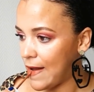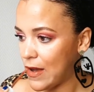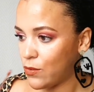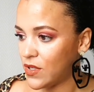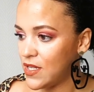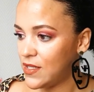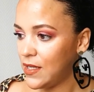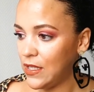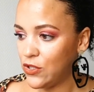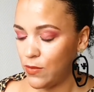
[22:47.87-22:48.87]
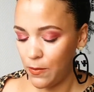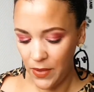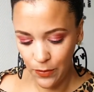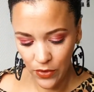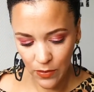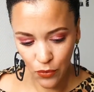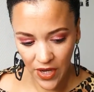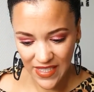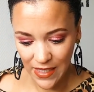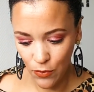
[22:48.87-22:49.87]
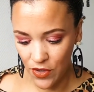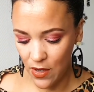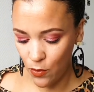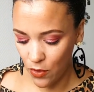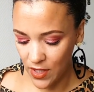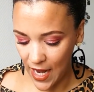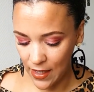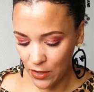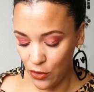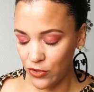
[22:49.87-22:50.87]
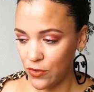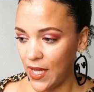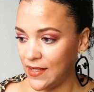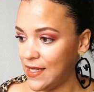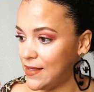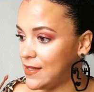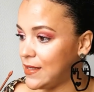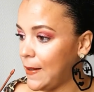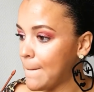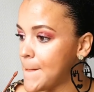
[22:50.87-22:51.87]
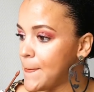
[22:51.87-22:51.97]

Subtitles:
what is the issue about people embracing more than one cultural identity.